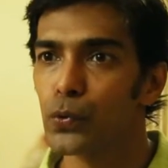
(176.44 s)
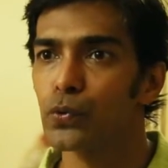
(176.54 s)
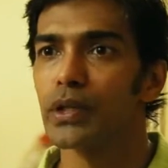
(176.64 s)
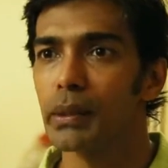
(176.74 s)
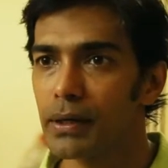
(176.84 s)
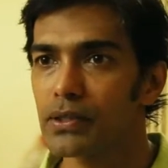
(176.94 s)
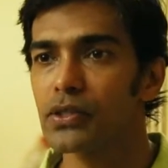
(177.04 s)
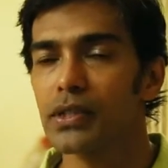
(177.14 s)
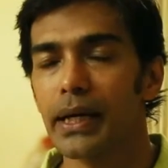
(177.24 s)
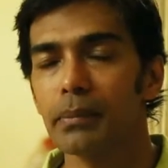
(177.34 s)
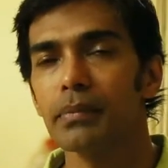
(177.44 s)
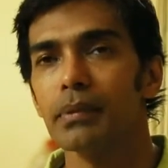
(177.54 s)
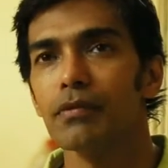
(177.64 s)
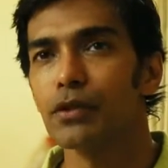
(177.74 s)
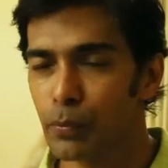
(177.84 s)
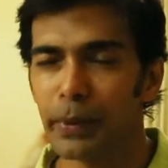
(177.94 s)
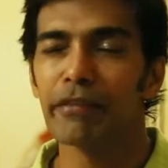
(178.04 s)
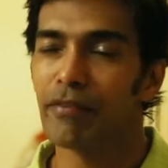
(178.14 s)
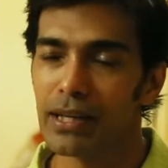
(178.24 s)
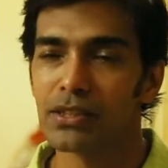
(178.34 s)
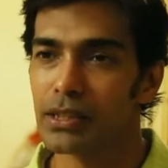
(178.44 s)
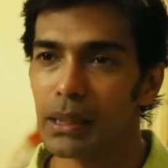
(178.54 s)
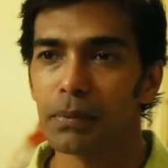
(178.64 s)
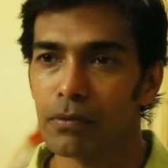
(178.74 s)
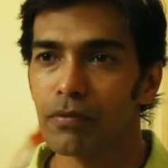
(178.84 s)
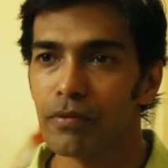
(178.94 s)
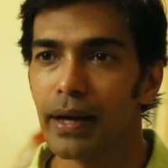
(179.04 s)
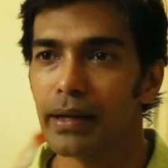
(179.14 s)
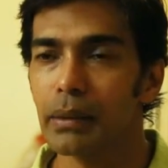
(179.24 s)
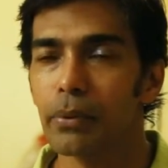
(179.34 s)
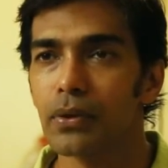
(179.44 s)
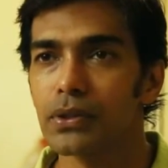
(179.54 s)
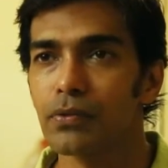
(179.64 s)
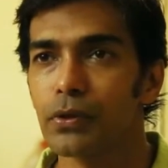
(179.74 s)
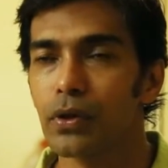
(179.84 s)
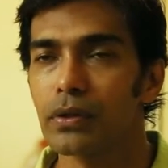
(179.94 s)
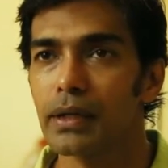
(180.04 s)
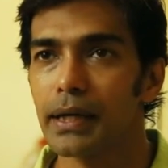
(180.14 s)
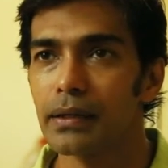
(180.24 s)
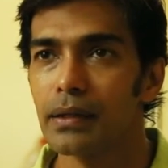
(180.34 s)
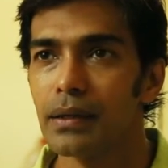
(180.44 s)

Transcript: 2-3 months time. It was a pretty fast script, frankly, because it was not that.